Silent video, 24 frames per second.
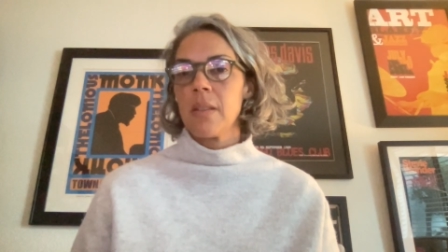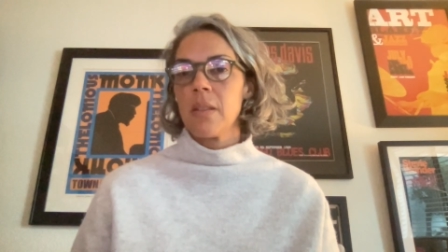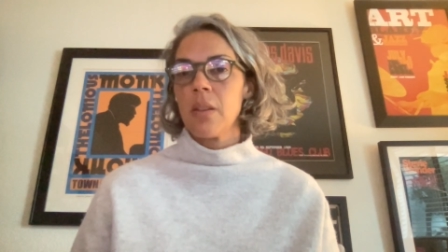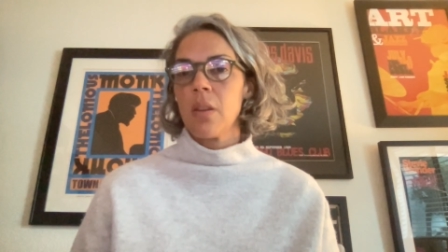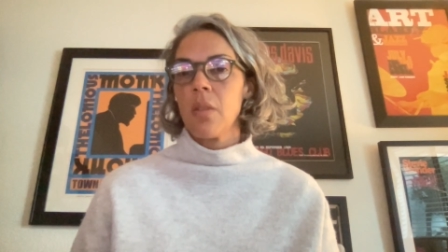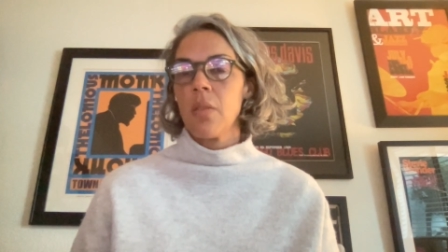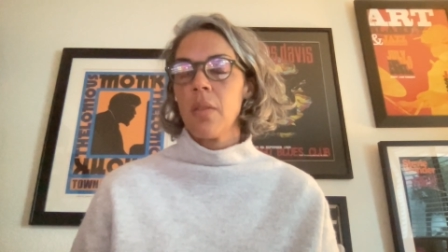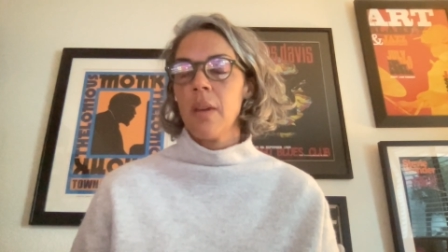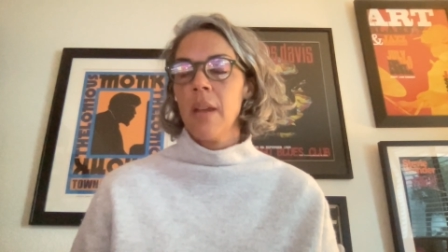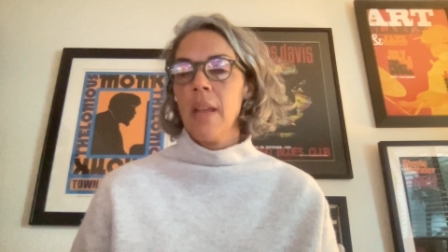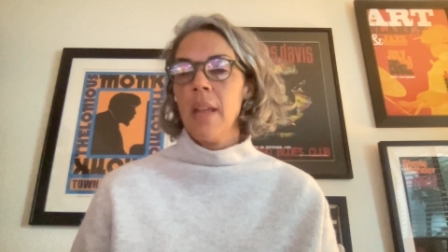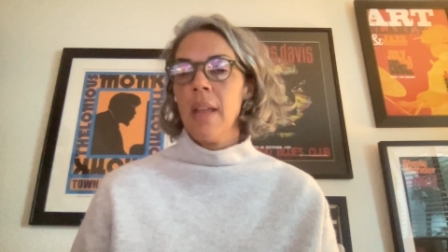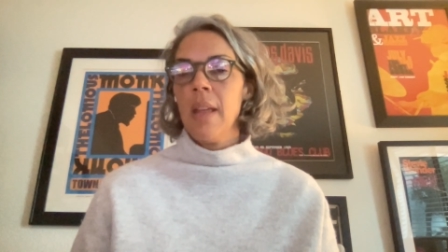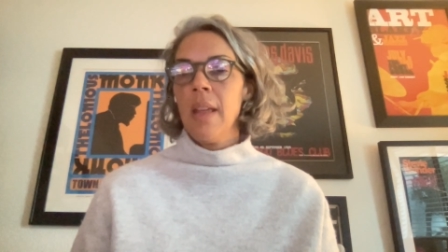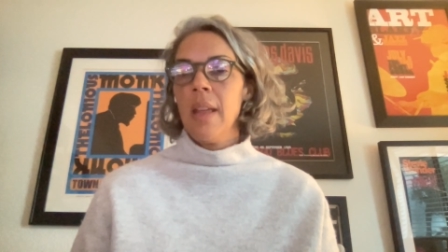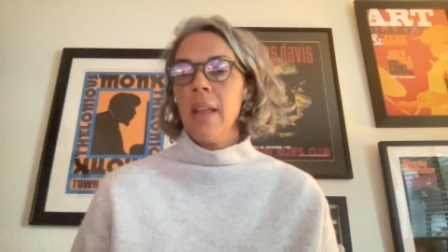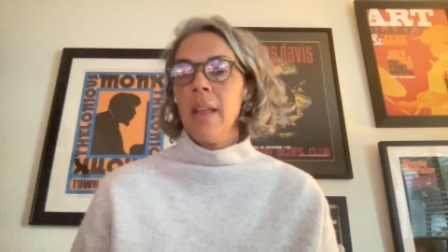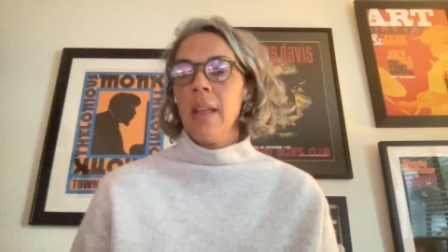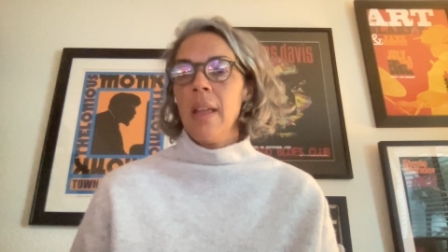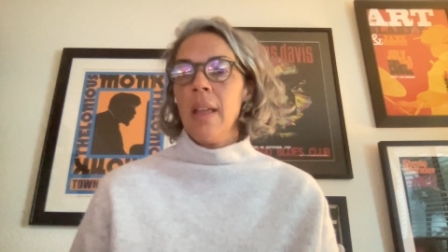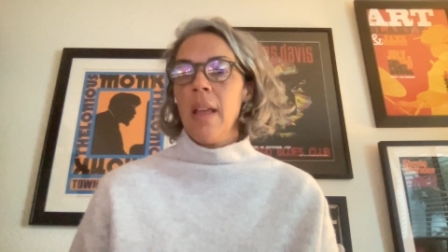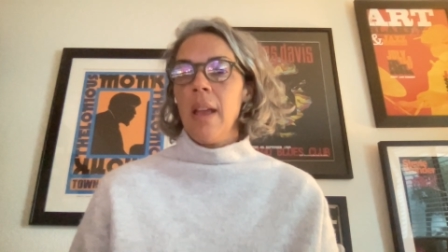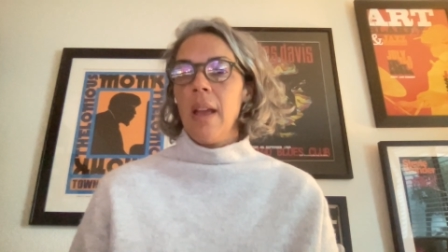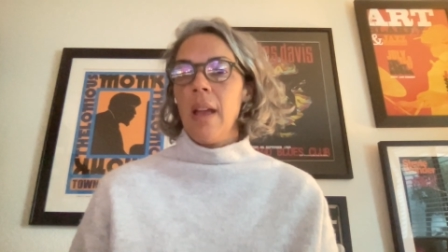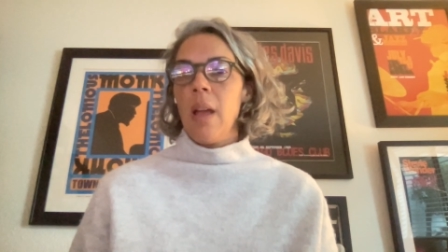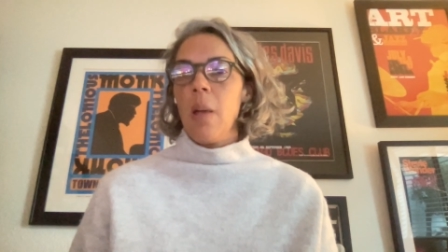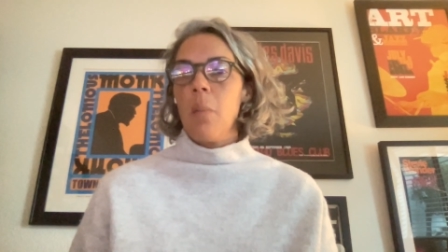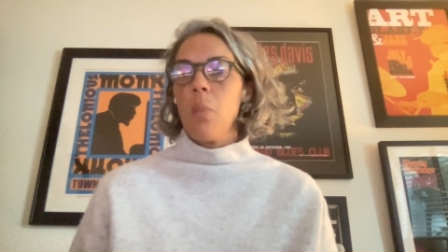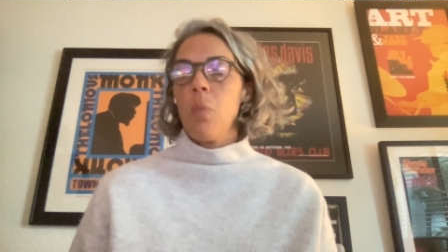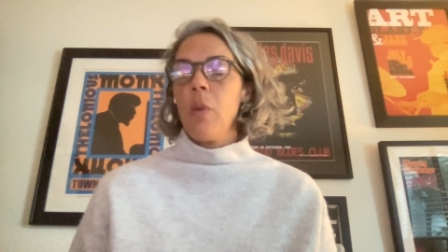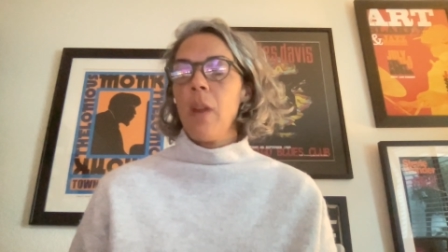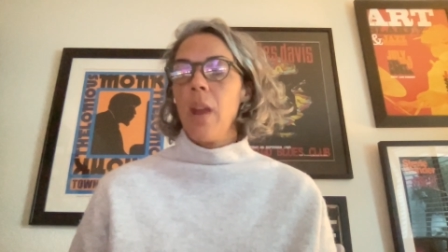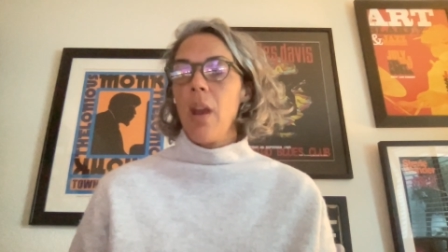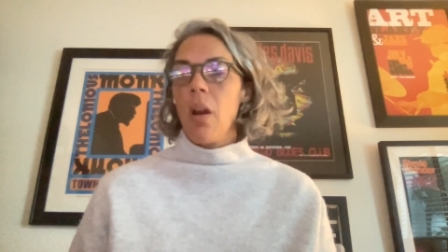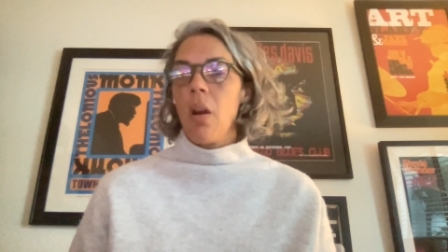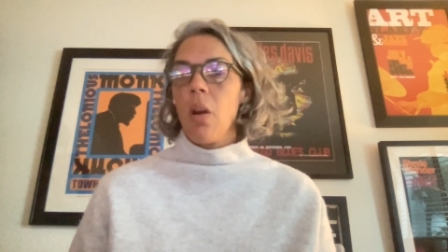So
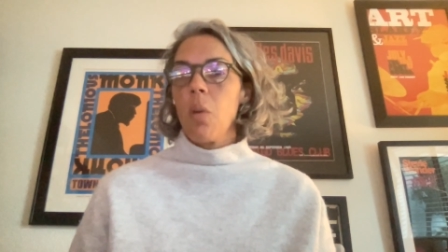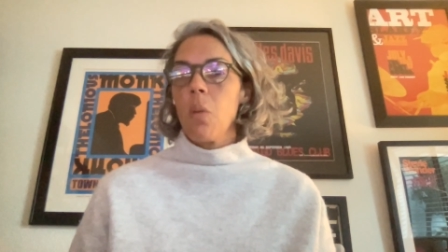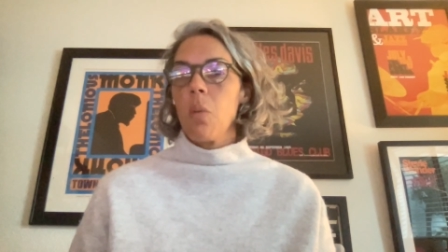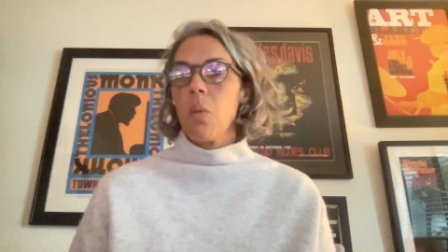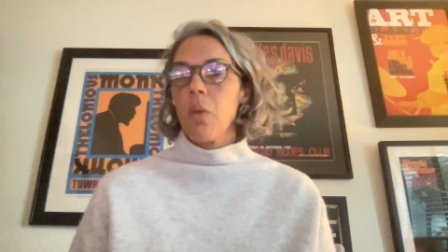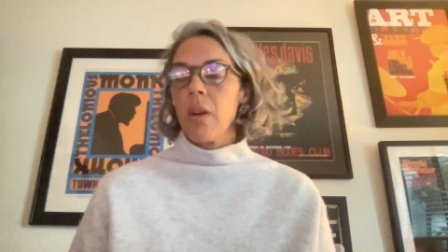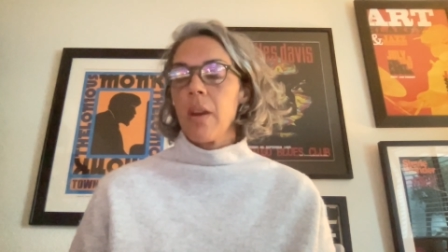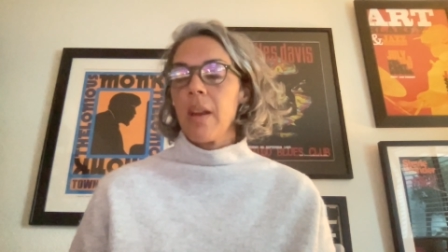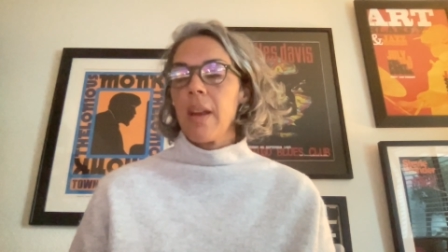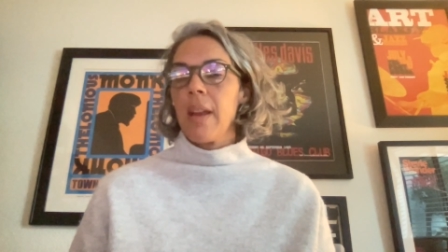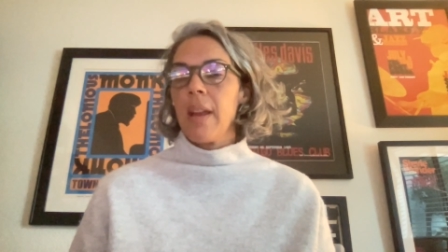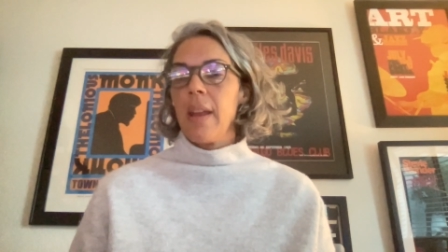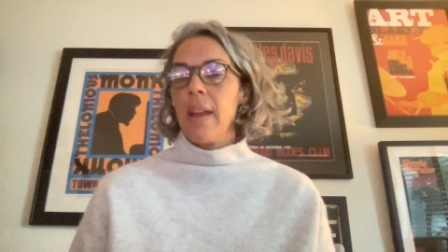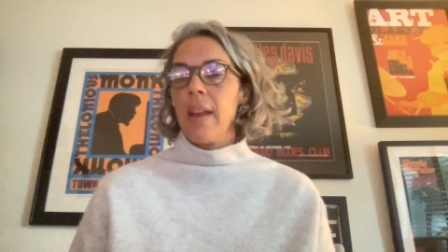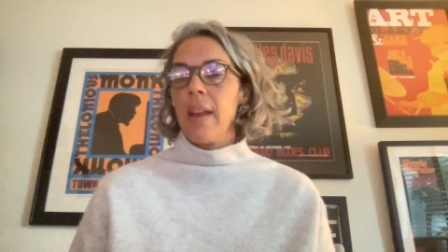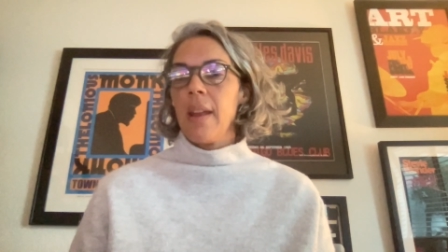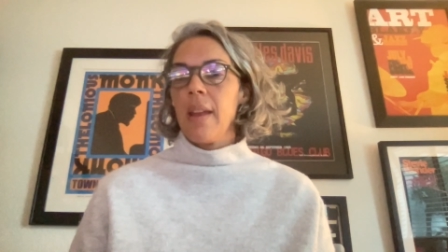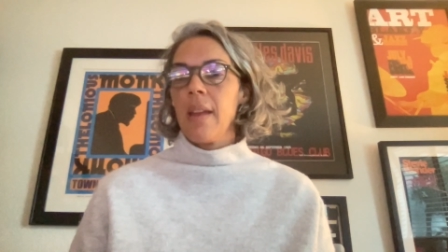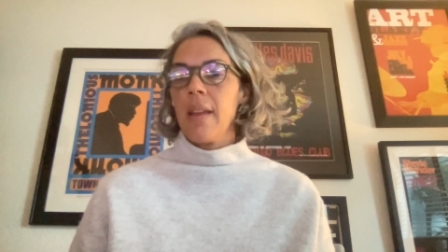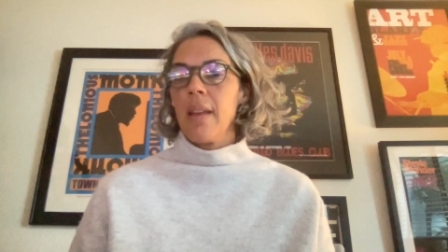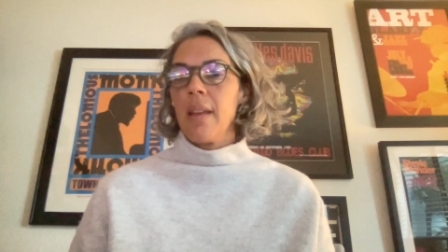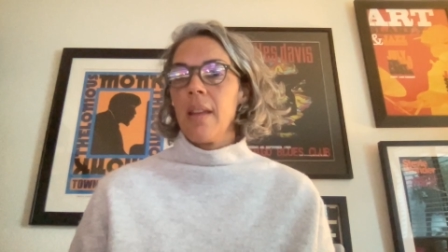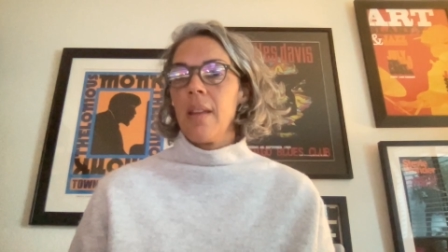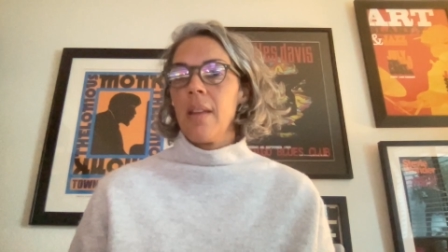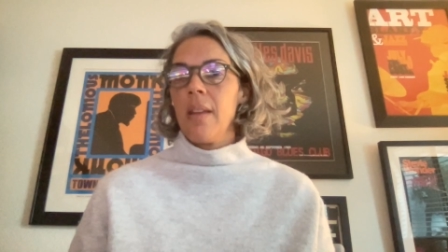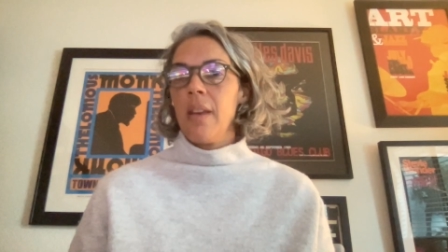we are working,